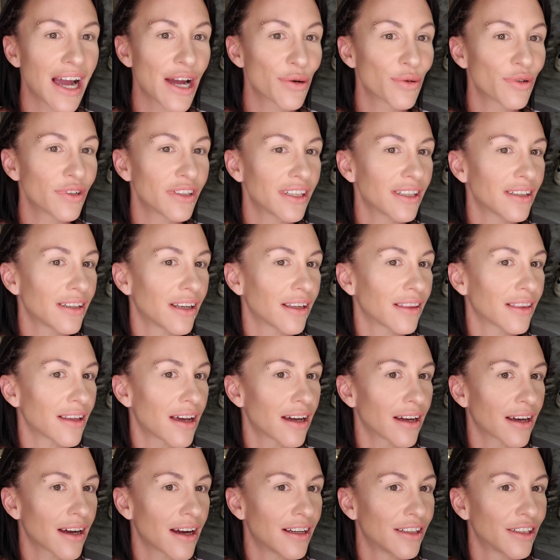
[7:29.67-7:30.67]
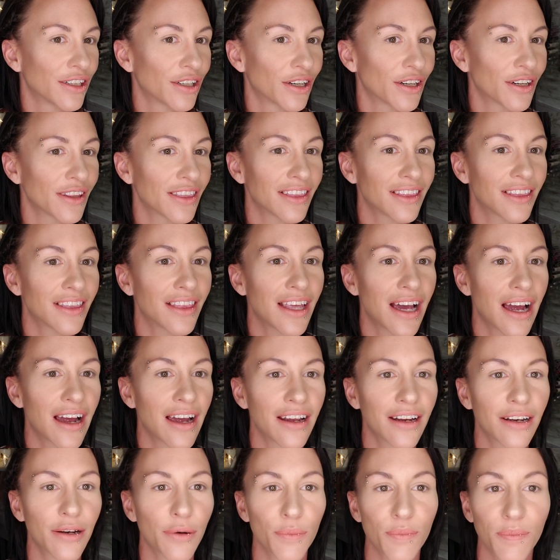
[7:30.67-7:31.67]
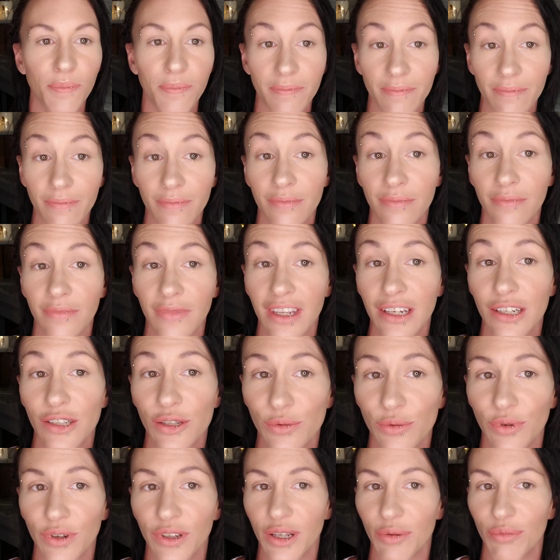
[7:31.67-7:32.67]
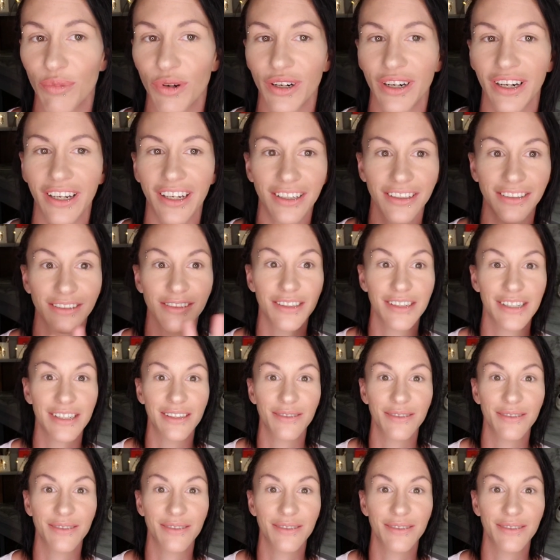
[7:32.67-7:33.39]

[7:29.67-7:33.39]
I really like that color. That is really pretty.